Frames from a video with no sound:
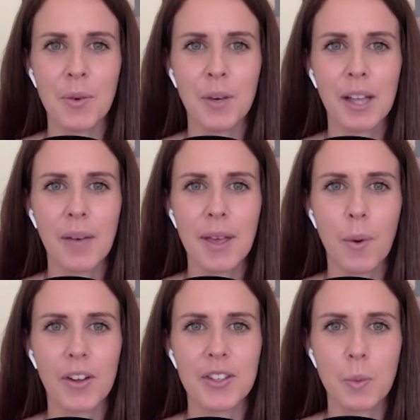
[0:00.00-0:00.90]
chloe
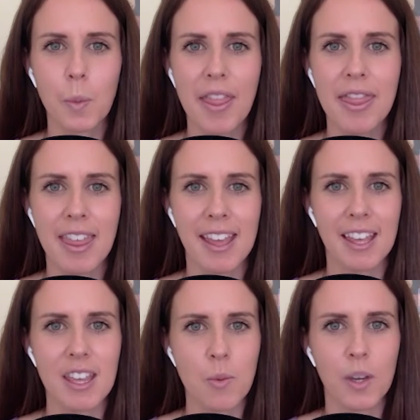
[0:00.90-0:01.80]
what's one
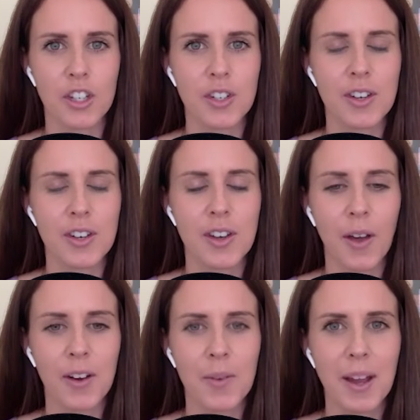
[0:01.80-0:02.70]
thing that you wish you'd
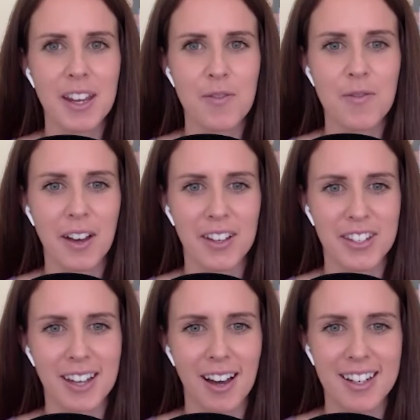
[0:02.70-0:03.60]
known when you
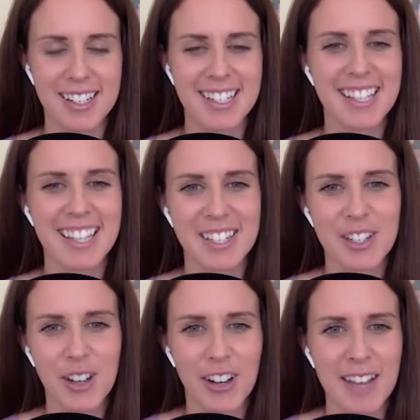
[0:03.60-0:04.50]
first started this
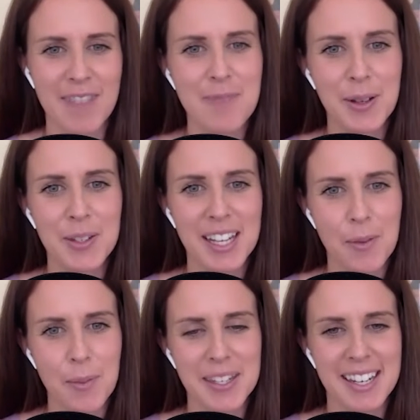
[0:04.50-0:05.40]
journey of building
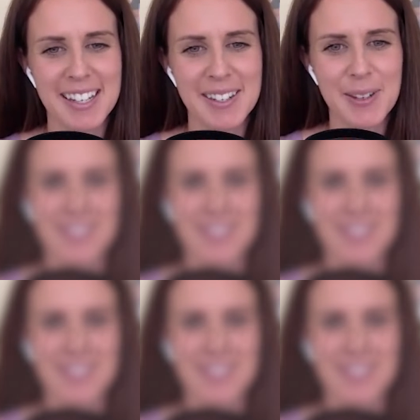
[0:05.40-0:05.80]
your business